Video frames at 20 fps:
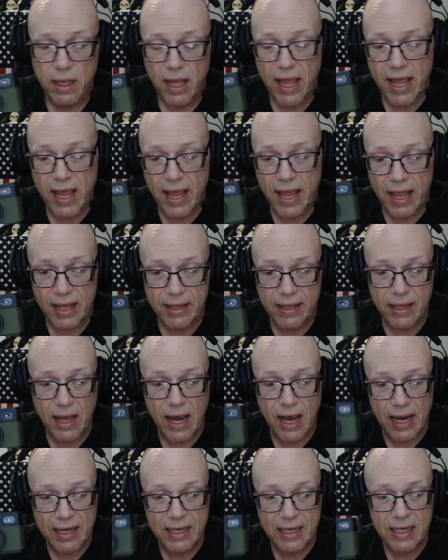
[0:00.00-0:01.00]
and
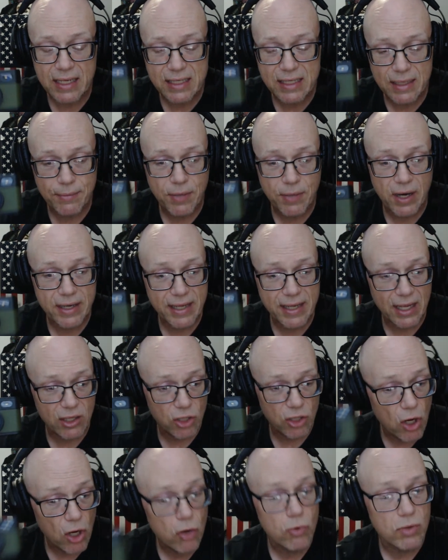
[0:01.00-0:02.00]
I need somebody that
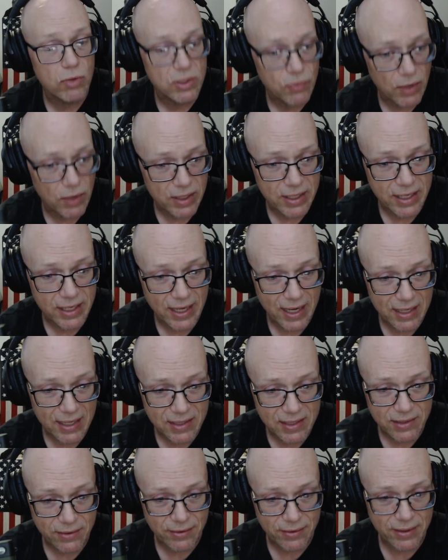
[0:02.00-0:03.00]
knows what the
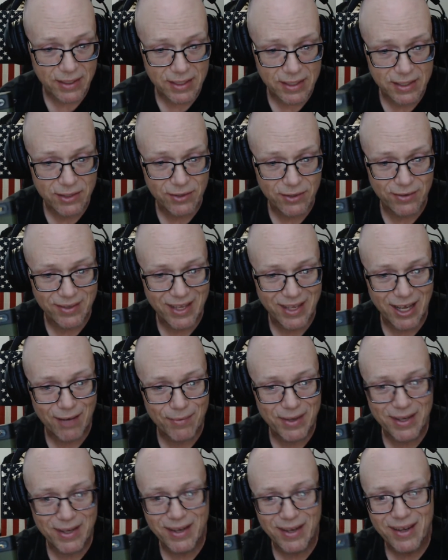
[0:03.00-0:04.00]
answer is to tell
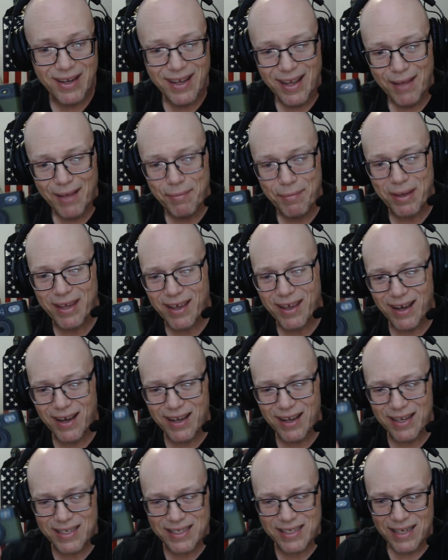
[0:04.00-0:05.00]
me,
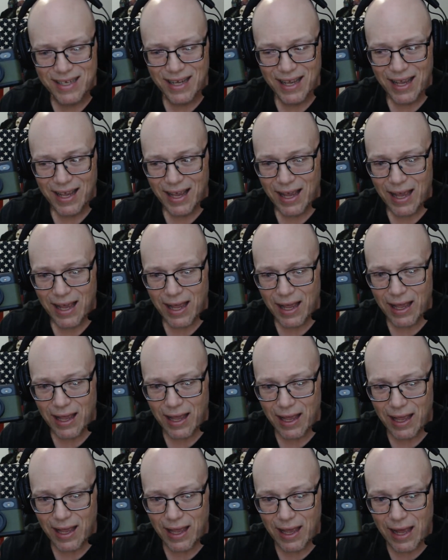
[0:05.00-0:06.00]
because
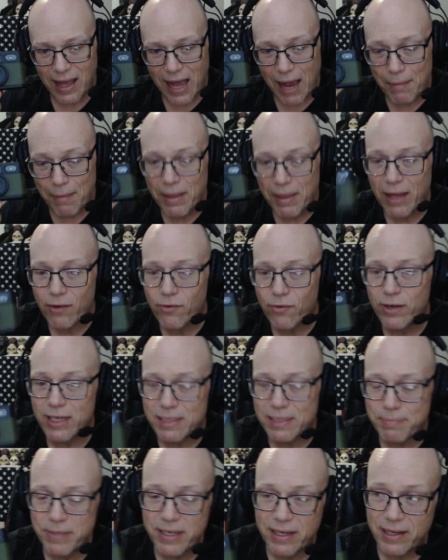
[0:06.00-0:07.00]
I'm not going to
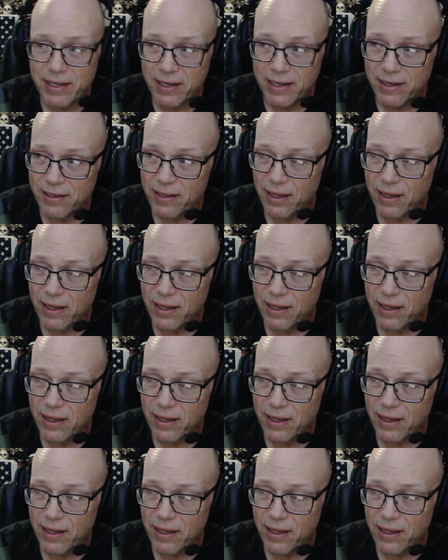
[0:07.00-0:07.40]
spend.